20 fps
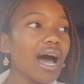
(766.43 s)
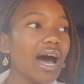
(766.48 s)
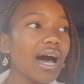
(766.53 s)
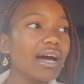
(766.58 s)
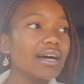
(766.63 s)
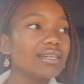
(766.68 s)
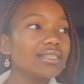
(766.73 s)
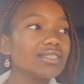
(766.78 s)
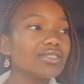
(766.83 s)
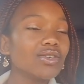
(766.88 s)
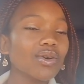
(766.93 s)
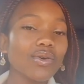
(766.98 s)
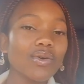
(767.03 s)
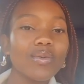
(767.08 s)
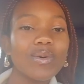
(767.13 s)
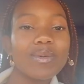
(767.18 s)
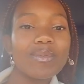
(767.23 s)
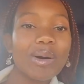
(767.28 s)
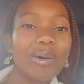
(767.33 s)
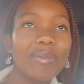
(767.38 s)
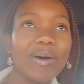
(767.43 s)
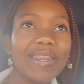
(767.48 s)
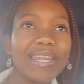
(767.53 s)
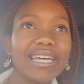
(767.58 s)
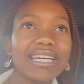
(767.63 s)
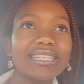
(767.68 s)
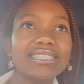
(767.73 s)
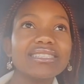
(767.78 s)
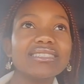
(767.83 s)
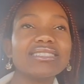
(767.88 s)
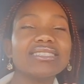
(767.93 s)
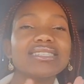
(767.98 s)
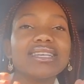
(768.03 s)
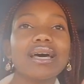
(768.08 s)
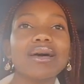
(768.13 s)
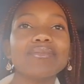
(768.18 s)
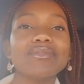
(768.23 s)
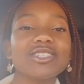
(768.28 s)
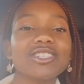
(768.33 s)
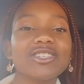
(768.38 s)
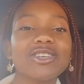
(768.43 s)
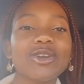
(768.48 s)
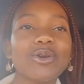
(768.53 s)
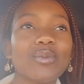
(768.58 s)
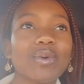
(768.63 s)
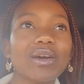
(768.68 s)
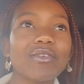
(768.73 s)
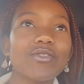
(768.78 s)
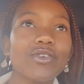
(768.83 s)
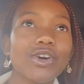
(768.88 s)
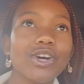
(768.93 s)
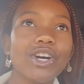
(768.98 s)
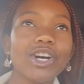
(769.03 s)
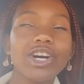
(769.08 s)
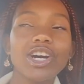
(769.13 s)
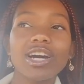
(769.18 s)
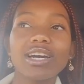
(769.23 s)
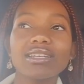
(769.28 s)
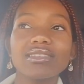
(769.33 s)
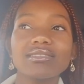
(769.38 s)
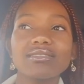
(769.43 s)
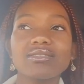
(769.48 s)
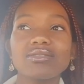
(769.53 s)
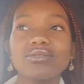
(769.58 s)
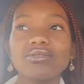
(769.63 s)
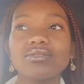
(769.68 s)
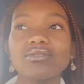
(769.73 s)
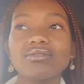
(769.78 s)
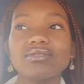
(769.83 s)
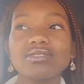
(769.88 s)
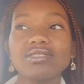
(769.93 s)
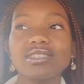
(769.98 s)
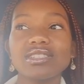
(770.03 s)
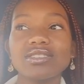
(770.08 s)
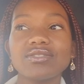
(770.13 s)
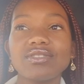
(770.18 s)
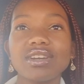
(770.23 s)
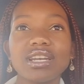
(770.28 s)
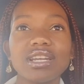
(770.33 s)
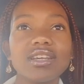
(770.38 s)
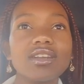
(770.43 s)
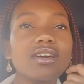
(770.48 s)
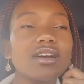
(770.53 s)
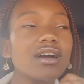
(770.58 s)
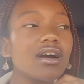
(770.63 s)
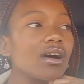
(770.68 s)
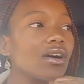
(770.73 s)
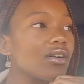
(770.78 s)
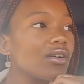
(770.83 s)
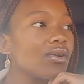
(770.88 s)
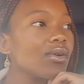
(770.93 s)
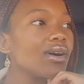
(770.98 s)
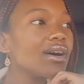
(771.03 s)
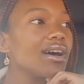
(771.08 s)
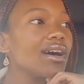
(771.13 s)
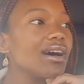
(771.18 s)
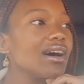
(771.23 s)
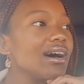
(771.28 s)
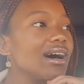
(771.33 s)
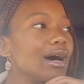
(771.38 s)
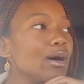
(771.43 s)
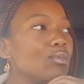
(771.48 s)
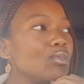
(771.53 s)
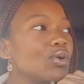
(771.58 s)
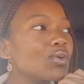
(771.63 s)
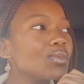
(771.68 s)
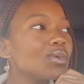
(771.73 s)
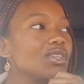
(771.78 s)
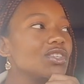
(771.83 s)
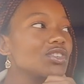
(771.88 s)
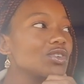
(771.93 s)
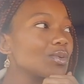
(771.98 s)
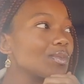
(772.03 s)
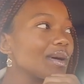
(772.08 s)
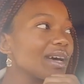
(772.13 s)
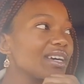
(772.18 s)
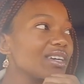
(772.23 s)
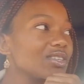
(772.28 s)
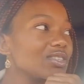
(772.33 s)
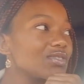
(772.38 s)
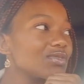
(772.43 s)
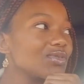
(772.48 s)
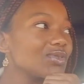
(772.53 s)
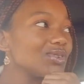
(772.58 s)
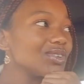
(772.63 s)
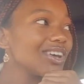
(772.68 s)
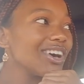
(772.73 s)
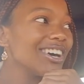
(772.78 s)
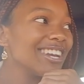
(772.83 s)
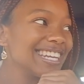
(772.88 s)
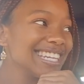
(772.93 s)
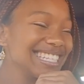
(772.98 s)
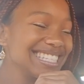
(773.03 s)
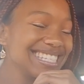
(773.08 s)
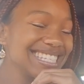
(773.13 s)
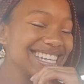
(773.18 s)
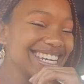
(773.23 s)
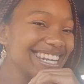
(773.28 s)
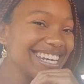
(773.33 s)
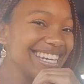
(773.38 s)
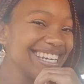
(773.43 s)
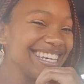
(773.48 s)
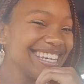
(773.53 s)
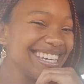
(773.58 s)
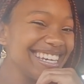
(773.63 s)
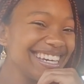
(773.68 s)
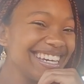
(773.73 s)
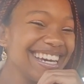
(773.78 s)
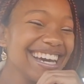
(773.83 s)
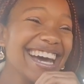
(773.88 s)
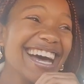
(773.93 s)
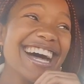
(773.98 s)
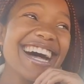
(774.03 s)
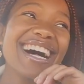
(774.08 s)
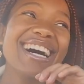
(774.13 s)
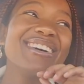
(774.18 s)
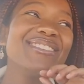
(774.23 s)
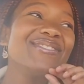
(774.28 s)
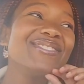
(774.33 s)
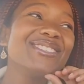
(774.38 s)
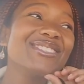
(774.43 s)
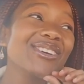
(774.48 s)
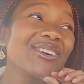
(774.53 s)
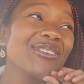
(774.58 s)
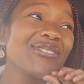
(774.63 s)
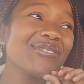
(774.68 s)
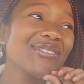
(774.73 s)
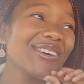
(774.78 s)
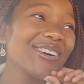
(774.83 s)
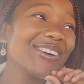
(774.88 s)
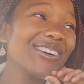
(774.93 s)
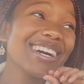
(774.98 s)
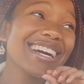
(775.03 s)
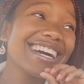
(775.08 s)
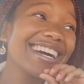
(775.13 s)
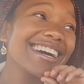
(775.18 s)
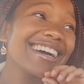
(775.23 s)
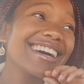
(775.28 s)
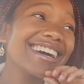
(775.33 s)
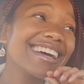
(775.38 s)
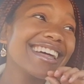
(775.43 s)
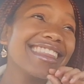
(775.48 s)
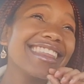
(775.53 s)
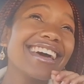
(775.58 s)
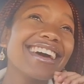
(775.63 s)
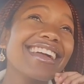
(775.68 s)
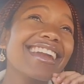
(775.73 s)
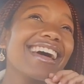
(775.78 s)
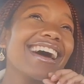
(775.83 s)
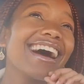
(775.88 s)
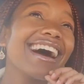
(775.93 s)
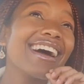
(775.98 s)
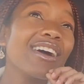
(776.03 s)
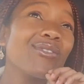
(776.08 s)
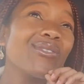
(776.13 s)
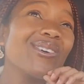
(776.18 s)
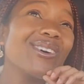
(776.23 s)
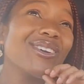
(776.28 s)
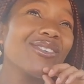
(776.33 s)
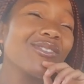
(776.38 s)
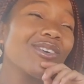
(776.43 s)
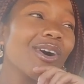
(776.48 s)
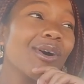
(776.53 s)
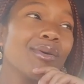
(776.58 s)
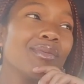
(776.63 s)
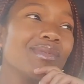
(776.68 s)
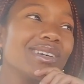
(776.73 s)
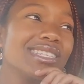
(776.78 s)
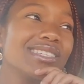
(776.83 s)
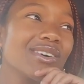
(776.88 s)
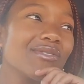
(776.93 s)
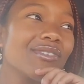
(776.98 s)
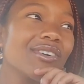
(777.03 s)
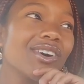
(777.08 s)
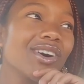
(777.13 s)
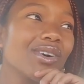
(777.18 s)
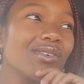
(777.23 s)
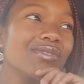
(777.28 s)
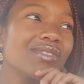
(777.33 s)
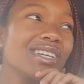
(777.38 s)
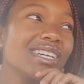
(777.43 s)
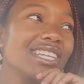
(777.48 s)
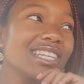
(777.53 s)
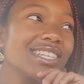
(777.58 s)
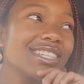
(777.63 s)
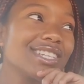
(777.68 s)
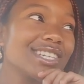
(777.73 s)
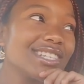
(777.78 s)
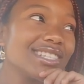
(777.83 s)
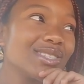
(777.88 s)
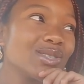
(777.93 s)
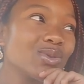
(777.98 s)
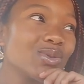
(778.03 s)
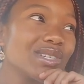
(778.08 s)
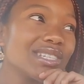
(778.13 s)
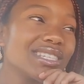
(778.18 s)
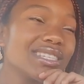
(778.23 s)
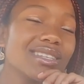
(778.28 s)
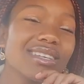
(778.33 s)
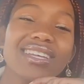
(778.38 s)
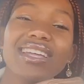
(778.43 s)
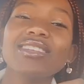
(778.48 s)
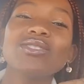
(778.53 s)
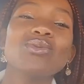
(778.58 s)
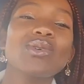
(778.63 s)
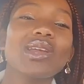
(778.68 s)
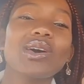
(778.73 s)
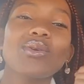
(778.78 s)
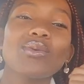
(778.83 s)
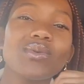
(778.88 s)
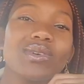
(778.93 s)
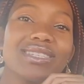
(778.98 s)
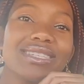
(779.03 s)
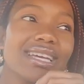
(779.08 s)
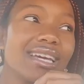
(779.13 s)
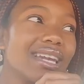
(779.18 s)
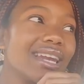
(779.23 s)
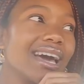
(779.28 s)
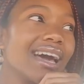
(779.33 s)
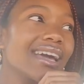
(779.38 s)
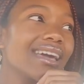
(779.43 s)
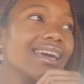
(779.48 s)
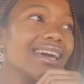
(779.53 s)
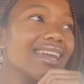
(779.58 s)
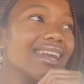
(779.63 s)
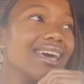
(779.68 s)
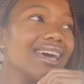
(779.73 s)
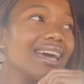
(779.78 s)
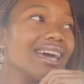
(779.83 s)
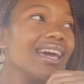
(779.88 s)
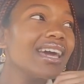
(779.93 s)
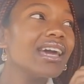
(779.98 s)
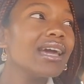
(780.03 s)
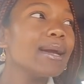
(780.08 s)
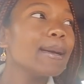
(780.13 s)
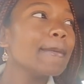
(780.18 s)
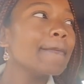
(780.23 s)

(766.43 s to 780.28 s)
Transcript: I don't know where my mother is. I'm just gonna wait for her until she's ready to go. I'm hoping she'll buy us food, honestly. I'm so broke that I would have gotten myself a coffee and a cheese twist. That's what I always get. I get a